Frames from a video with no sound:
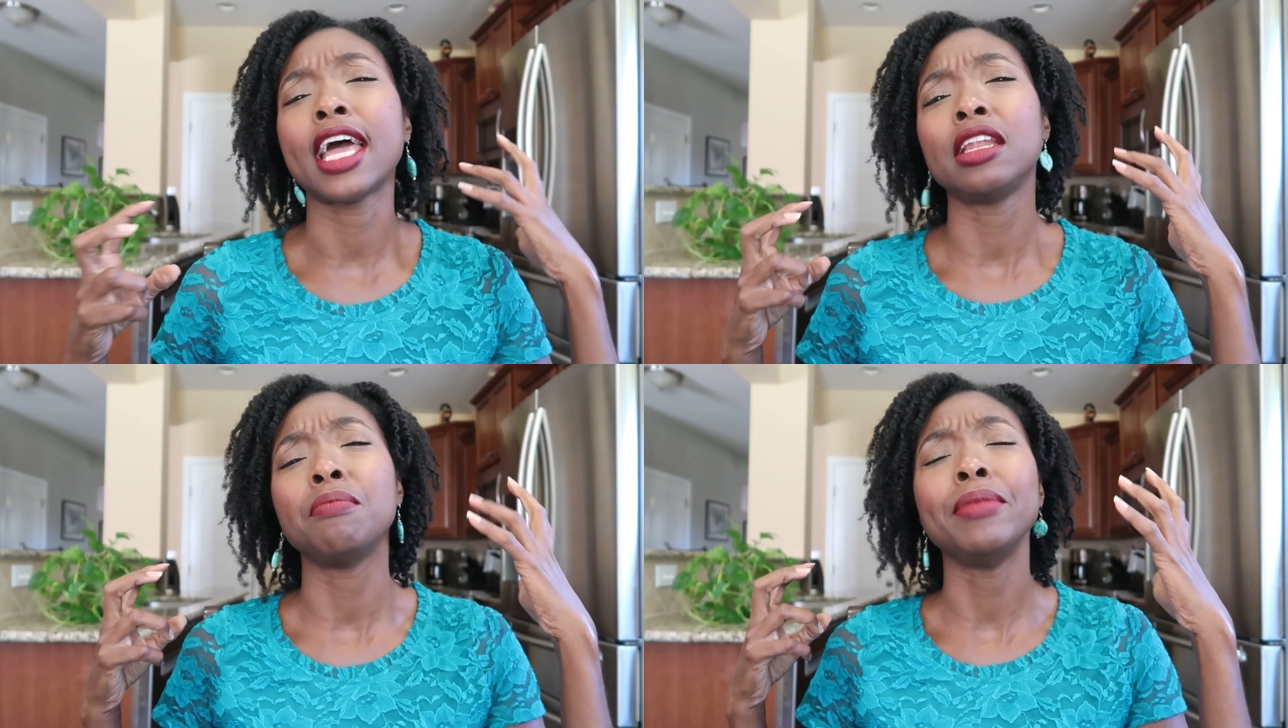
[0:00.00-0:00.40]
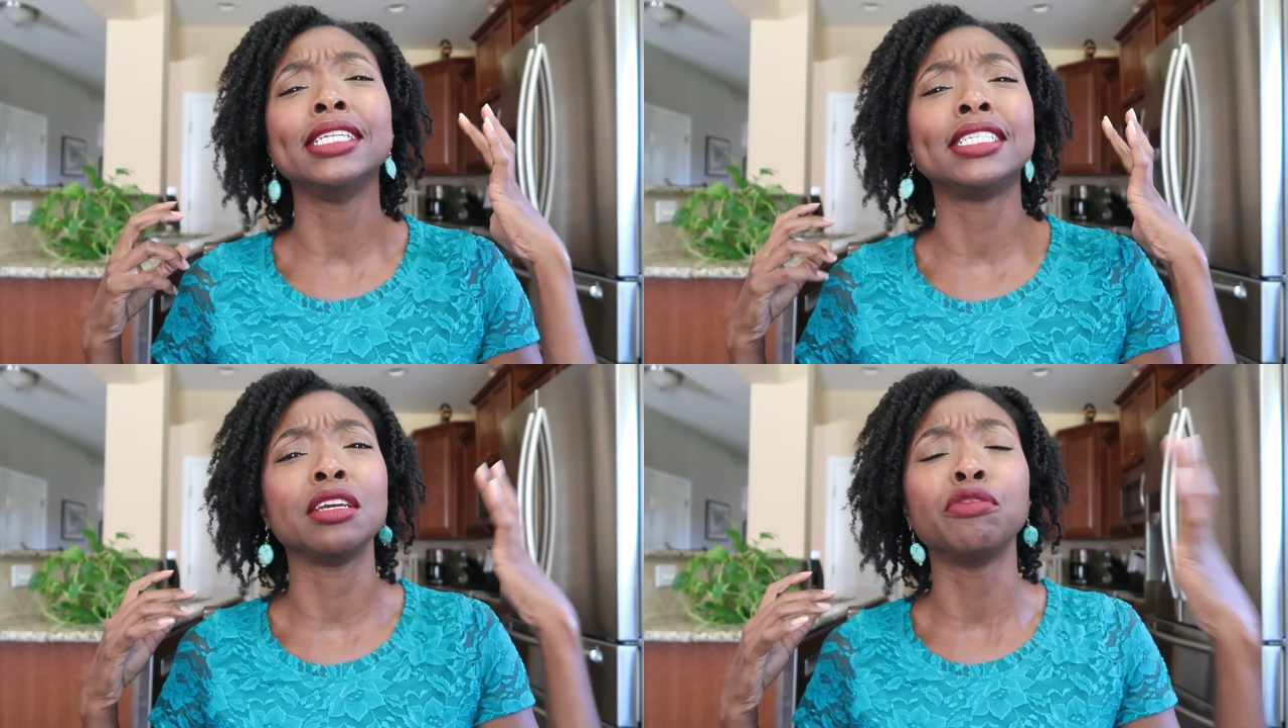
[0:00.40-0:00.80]
and
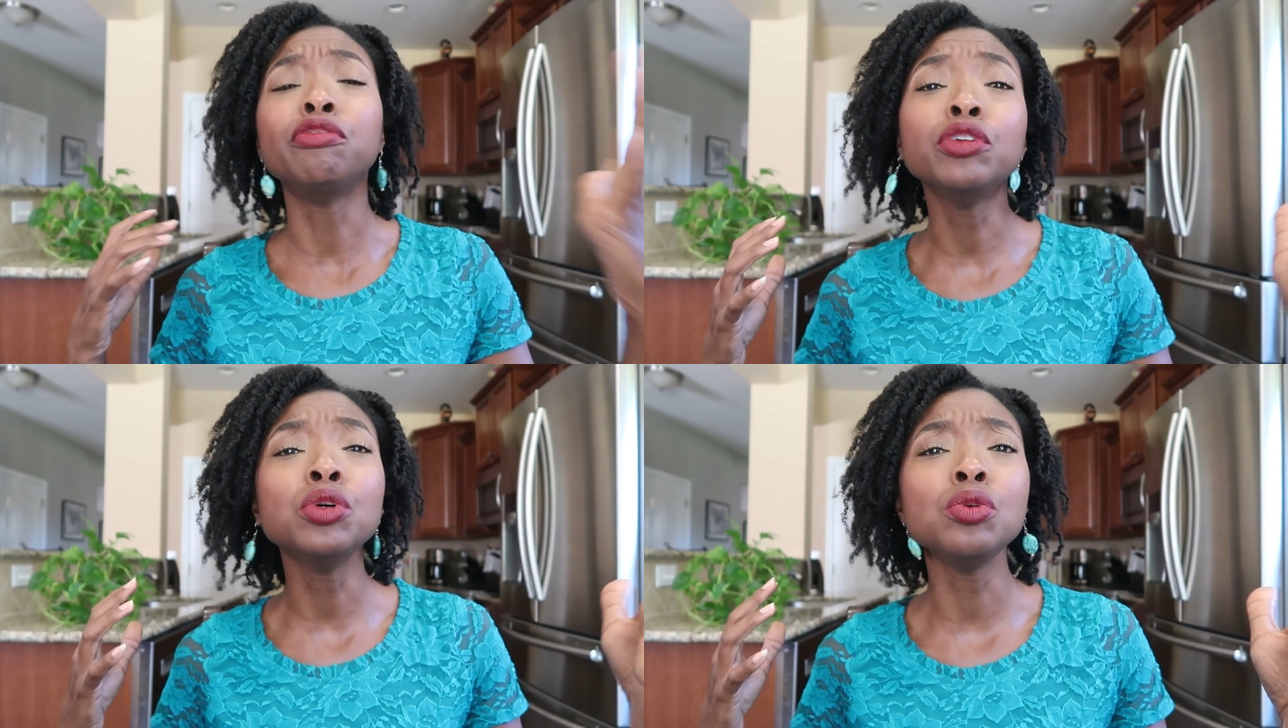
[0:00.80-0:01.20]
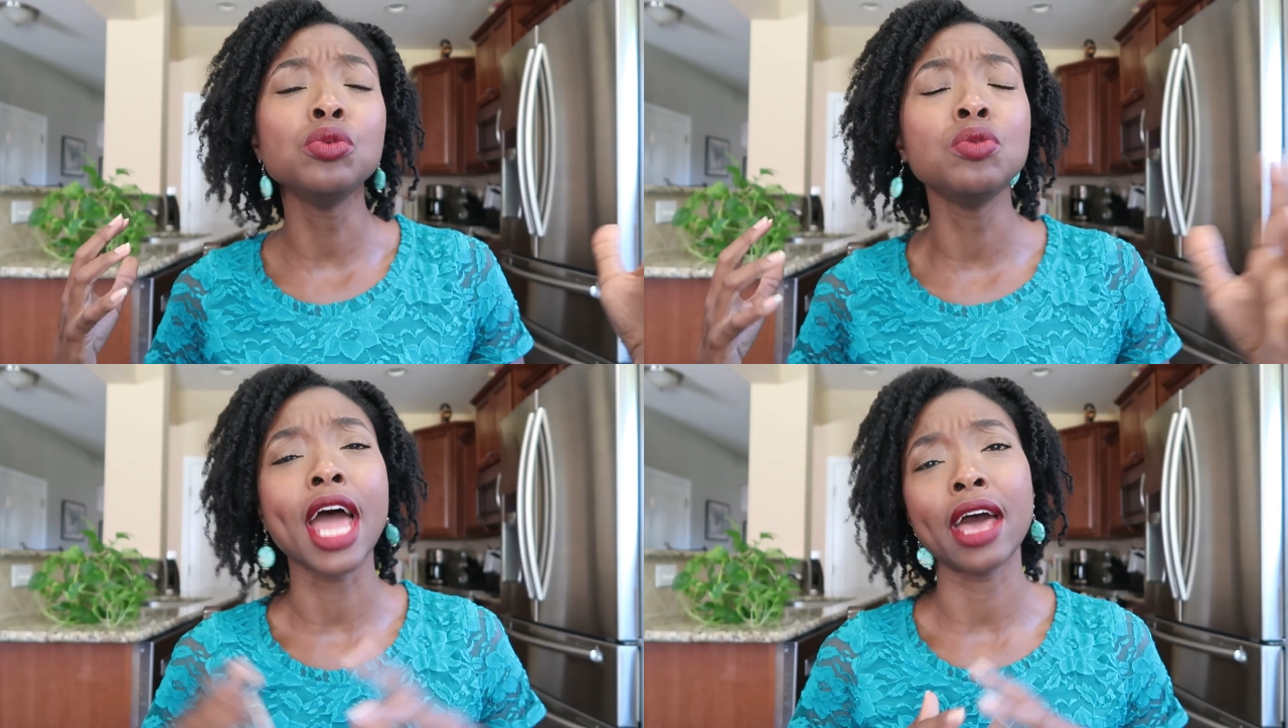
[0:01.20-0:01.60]
amazing
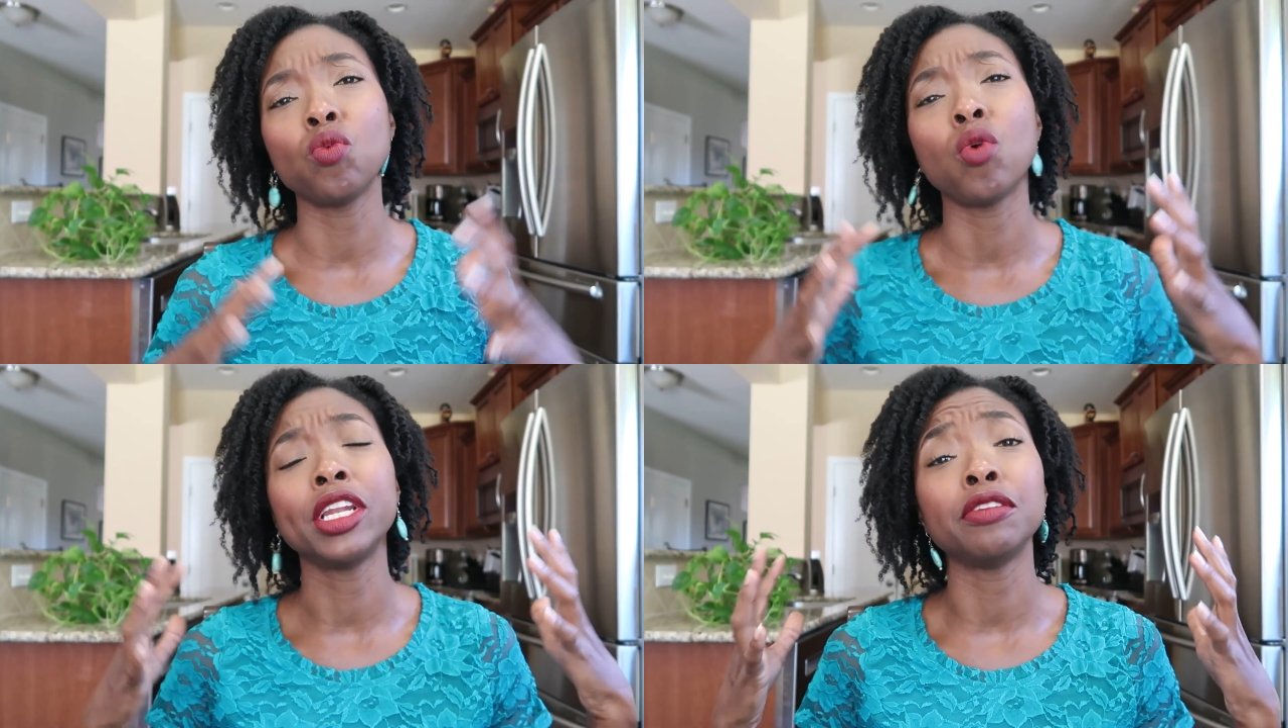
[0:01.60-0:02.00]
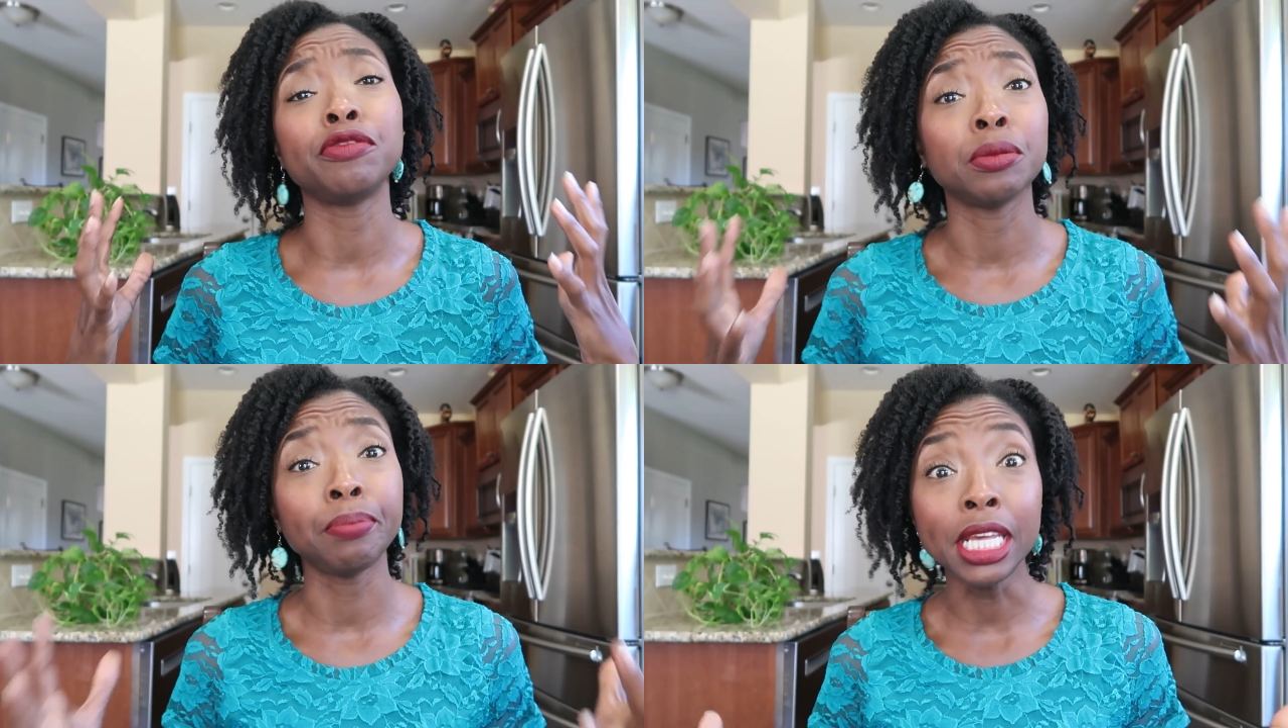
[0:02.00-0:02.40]
food and
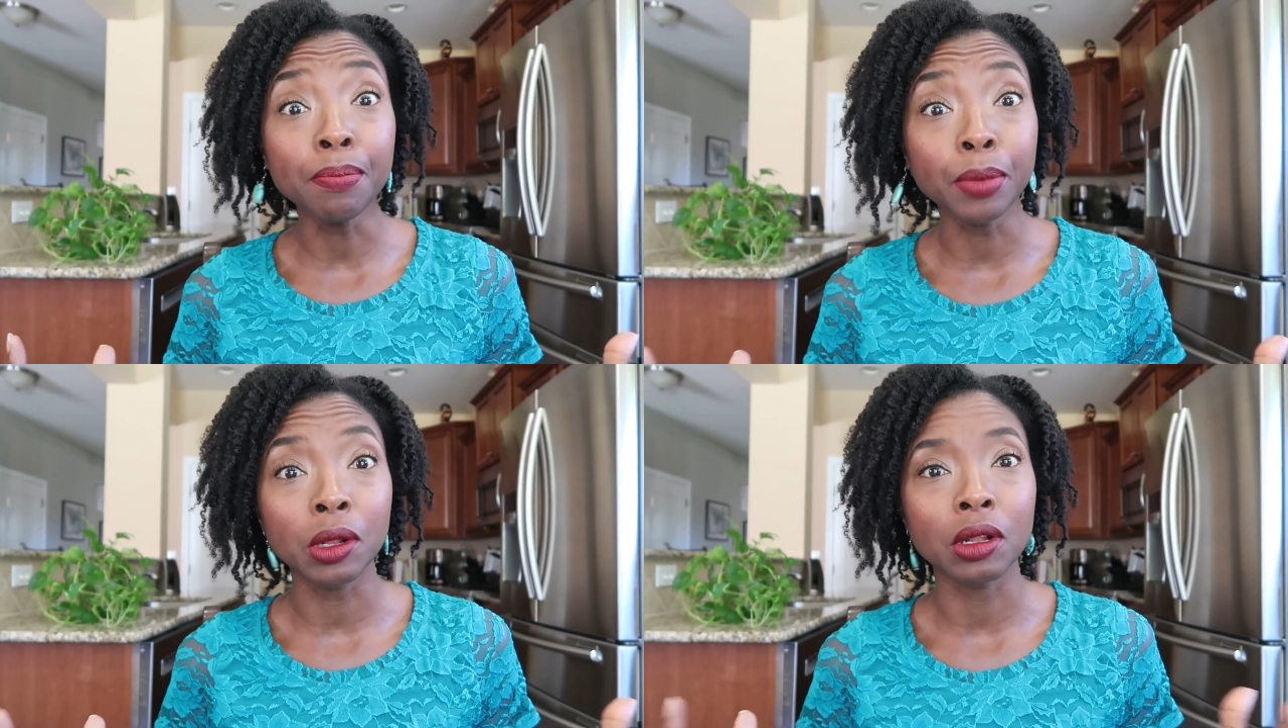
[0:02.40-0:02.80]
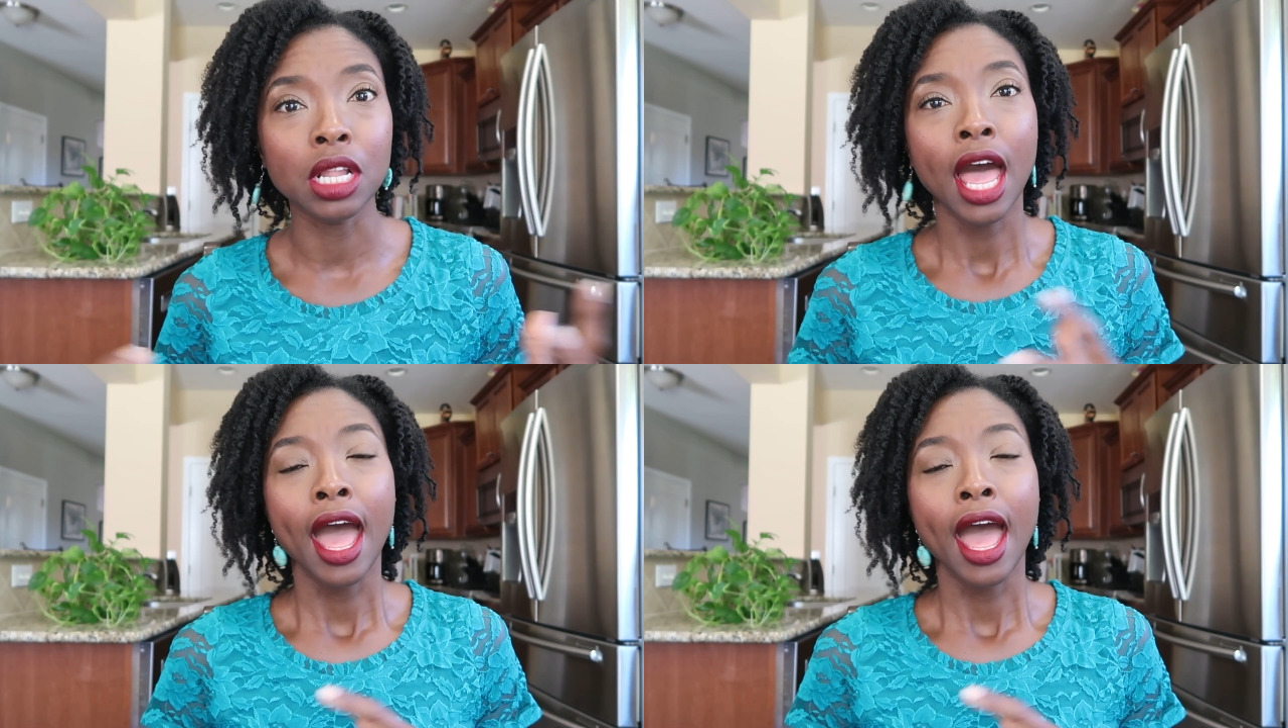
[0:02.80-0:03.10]
wonderful people,